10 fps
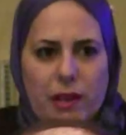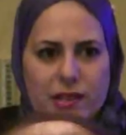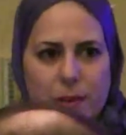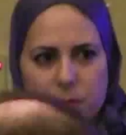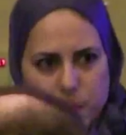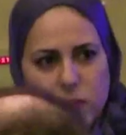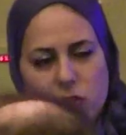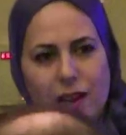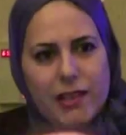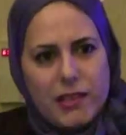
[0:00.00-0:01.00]
the
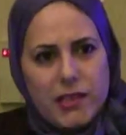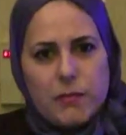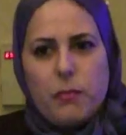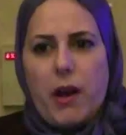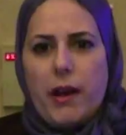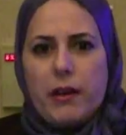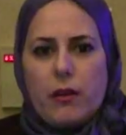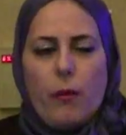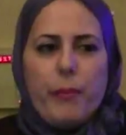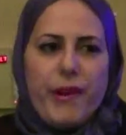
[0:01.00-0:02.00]
subspecialties by
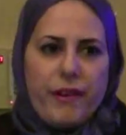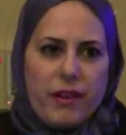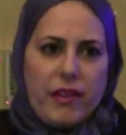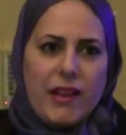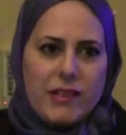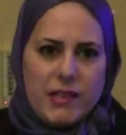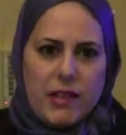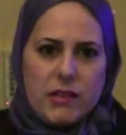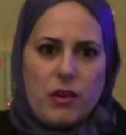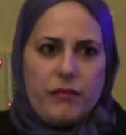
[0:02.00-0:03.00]
comparing the
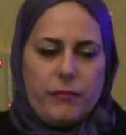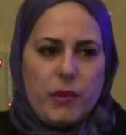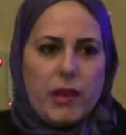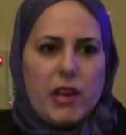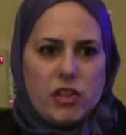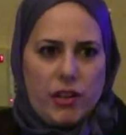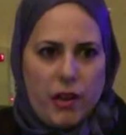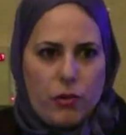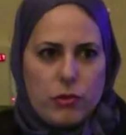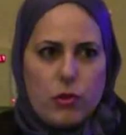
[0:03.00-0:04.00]
incidence of medication
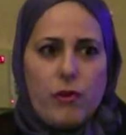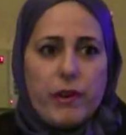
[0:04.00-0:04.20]
errors or